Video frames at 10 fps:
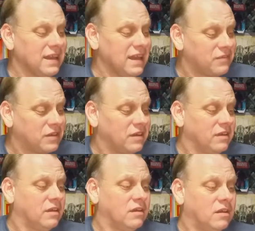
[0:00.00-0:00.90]
left?
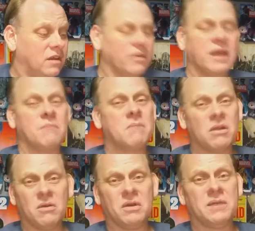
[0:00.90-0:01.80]
Okay,
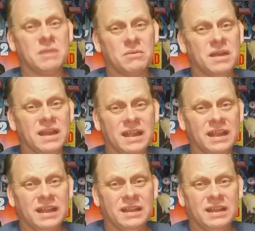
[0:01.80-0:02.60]
Mariel Hemingway?